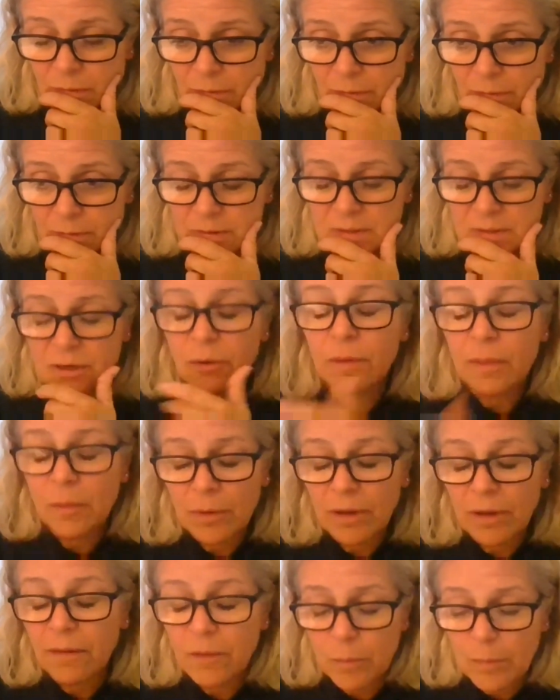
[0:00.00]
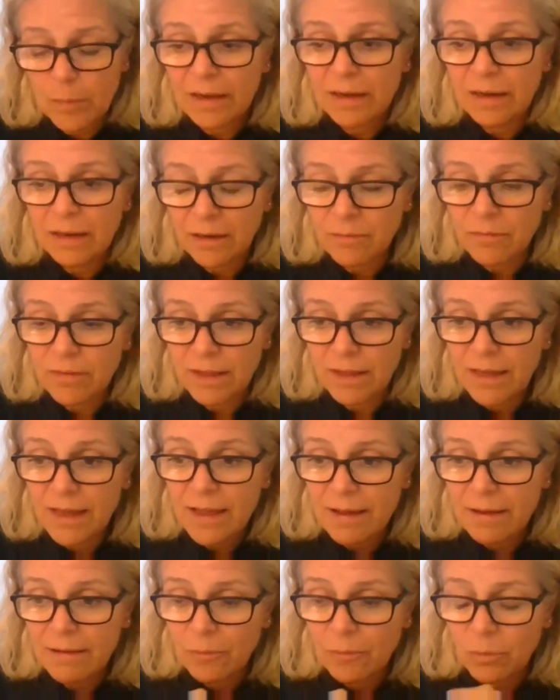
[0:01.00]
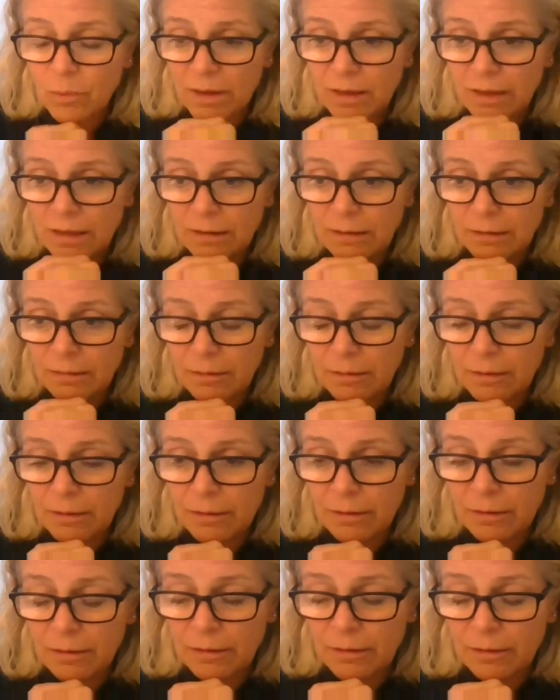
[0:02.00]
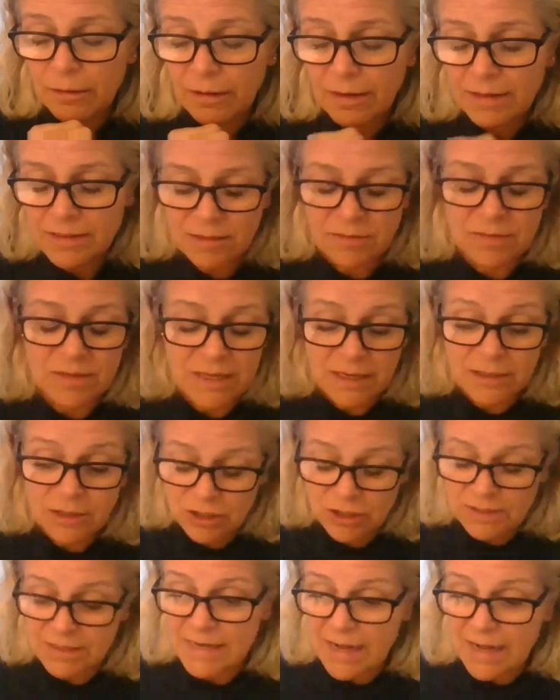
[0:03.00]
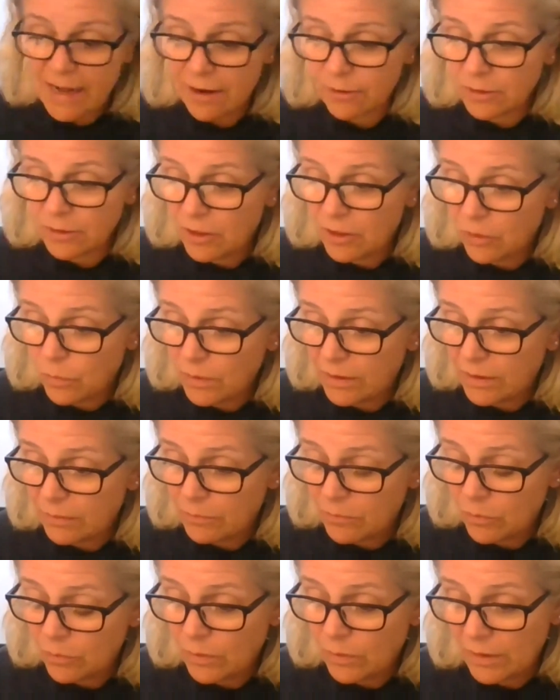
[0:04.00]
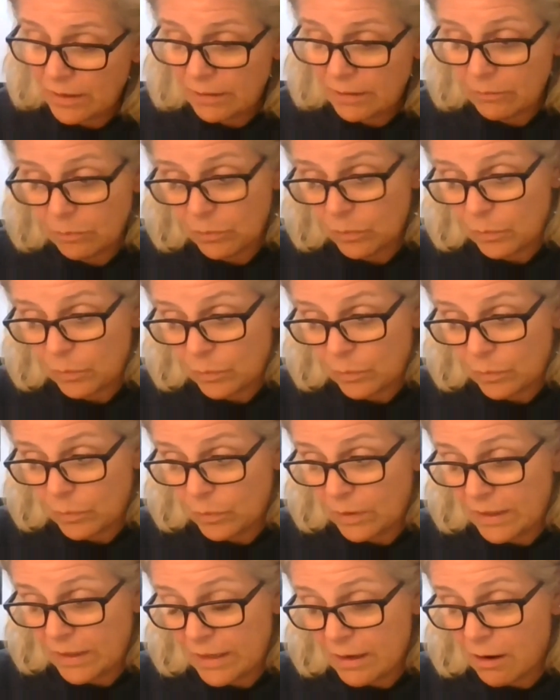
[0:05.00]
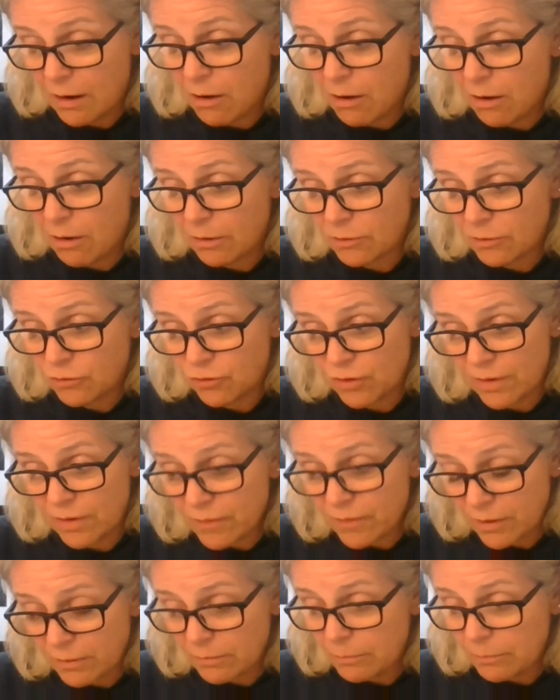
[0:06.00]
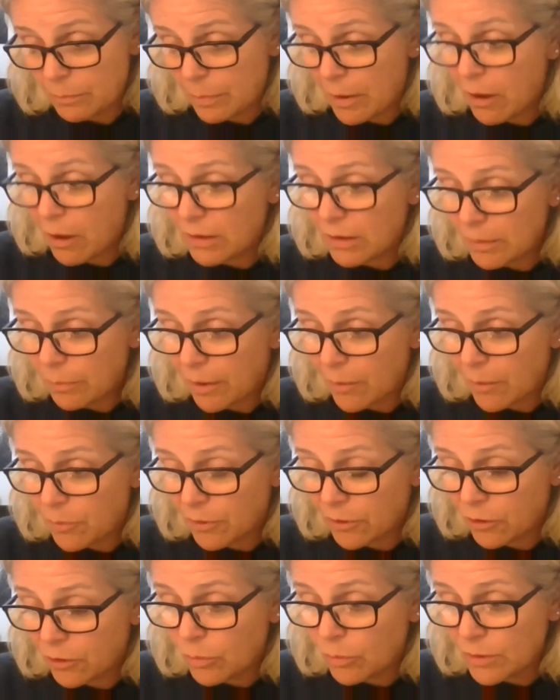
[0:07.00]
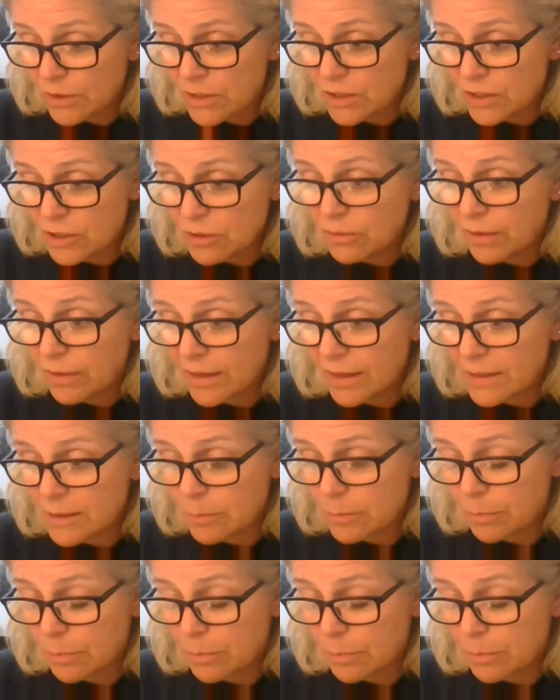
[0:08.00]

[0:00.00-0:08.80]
so at the beginning of the year, we, as I've said just now, you know, we are driven partly by procurement to do this, but